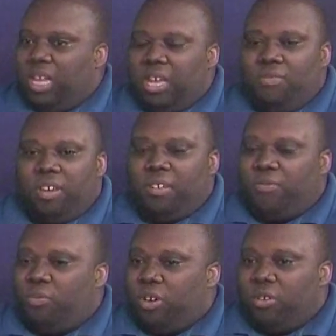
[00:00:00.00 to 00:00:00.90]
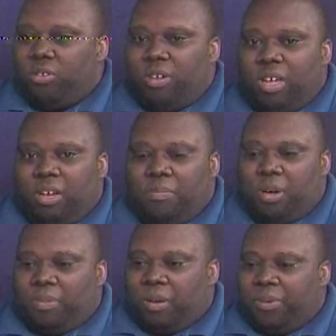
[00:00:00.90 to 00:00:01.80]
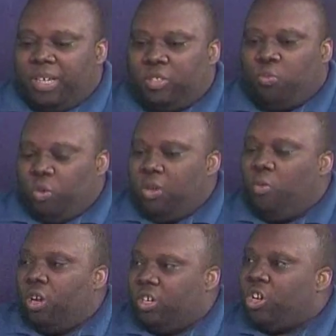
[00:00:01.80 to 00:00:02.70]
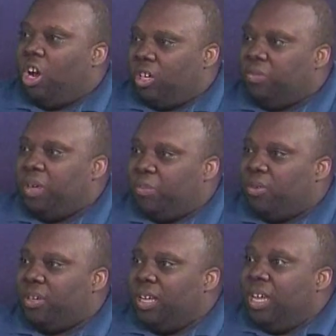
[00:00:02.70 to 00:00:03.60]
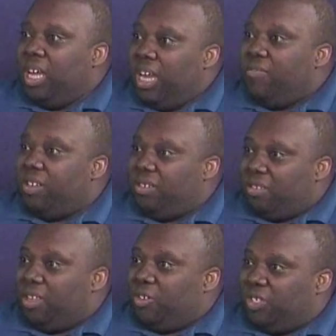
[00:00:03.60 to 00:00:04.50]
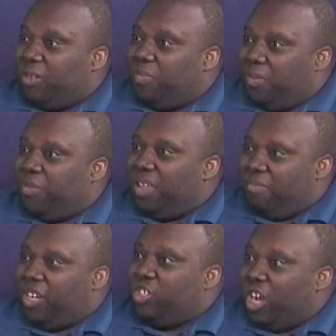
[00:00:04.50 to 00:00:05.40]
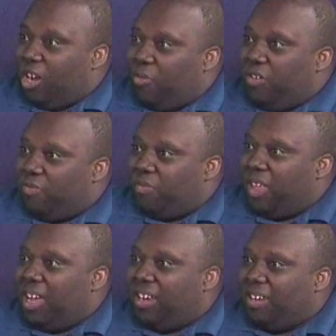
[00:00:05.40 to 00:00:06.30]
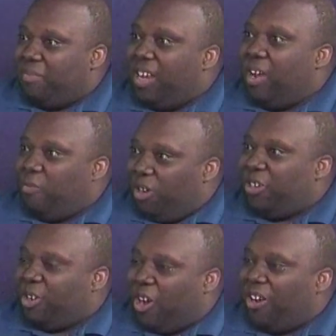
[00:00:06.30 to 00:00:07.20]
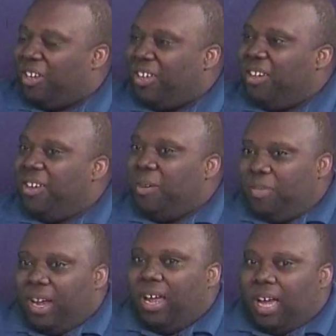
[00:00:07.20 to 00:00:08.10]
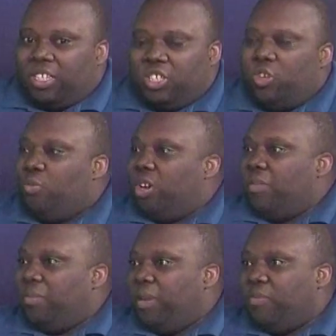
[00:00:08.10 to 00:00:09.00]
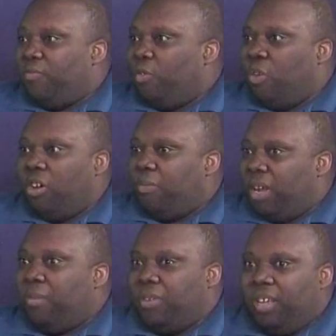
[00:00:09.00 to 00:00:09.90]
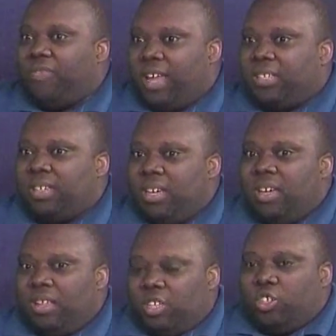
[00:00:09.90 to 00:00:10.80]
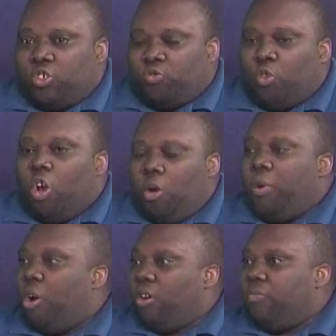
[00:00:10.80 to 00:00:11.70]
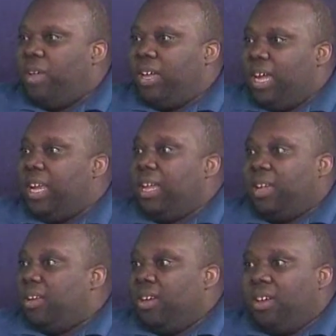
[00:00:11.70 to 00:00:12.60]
even if we're in a public place, we want to talk to people. And even there's some people that may shy away from that and may not want to talk, but I still want to make people feel welcome. And I believe that's a strong part of being any